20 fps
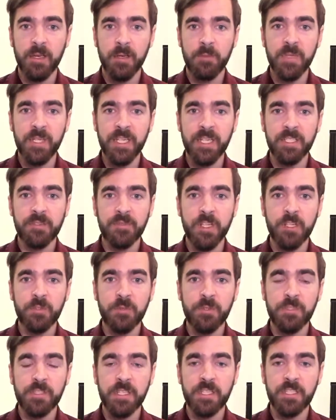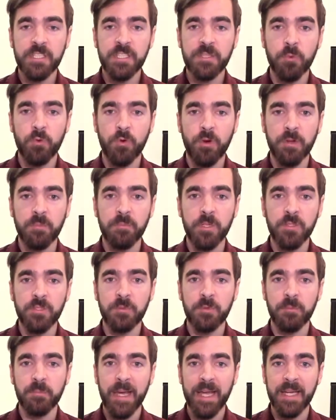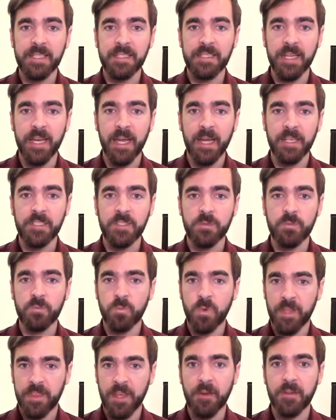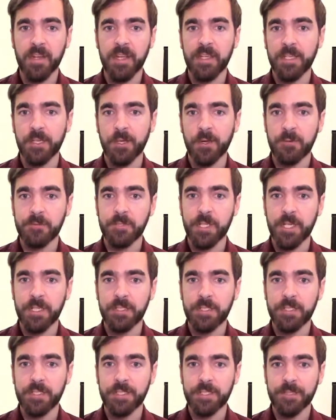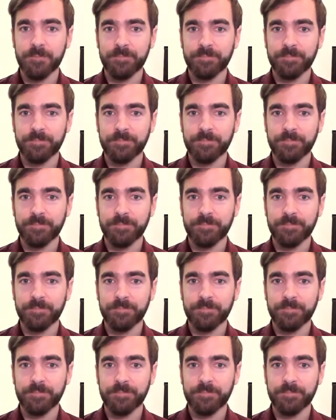meaning developers can support multiple backstacks without any code changes.